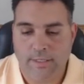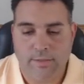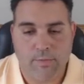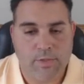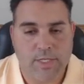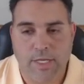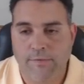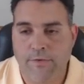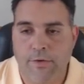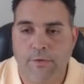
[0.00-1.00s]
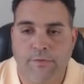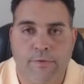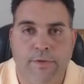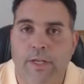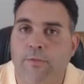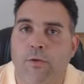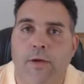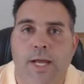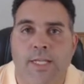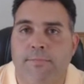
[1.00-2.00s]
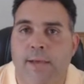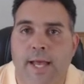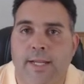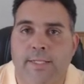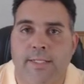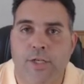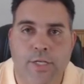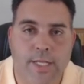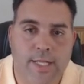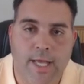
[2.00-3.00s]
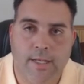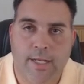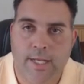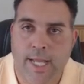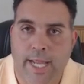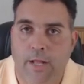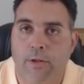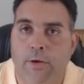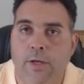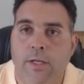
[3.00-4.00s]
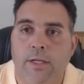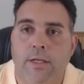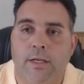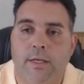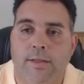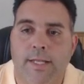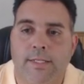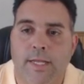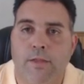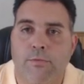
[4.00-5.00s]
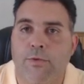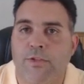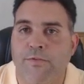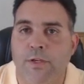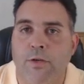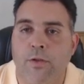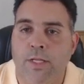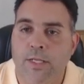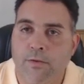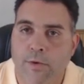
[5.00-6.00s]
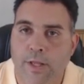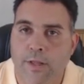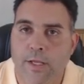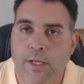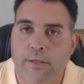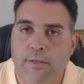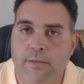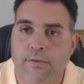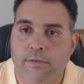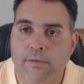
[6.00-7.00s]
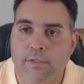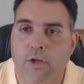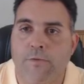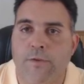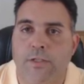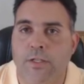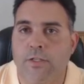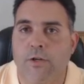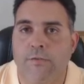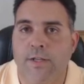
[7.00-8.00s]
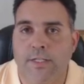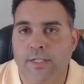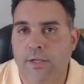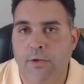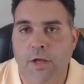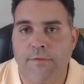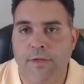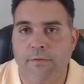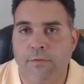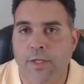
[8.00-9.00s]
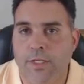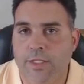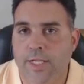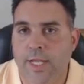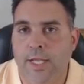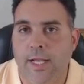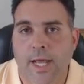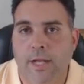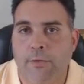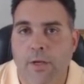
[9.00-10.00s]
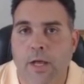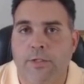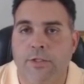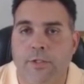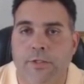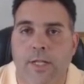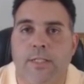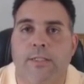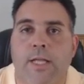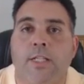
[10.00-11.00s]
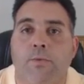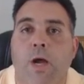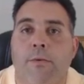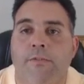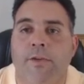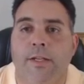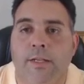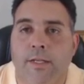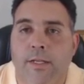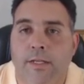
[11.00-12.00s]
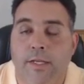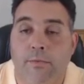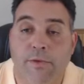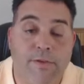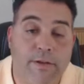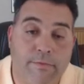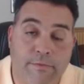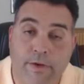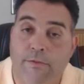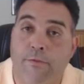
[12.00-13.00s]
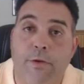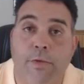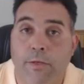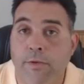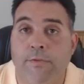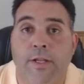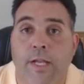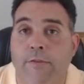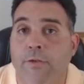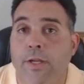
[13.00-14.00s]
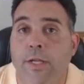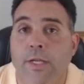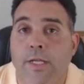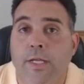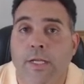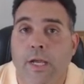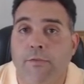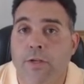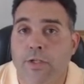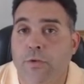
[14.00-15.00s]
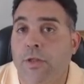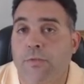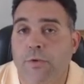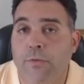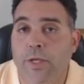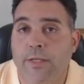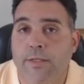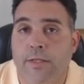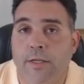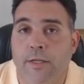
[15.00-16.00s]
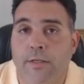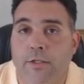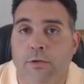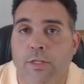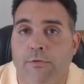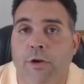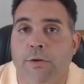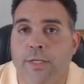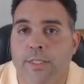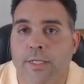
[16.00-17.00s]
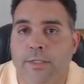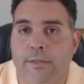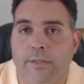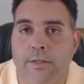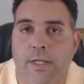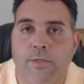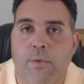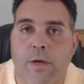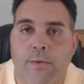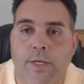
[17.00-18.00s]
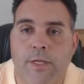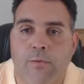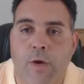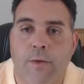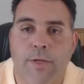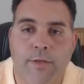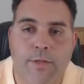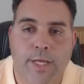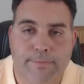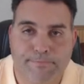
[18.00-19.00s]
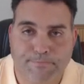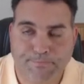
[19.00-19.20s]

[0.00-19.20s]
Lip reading: It's almost like if any of you are asthmatics and you need that inhaler, that's how the roots feel when the surface of the turf gets sealed off and it really just can't get adequate oxygen. So that's why we vent, and we vent very frequently. We vent every 2 to 3 weeks during the growing season. So that's why we do that.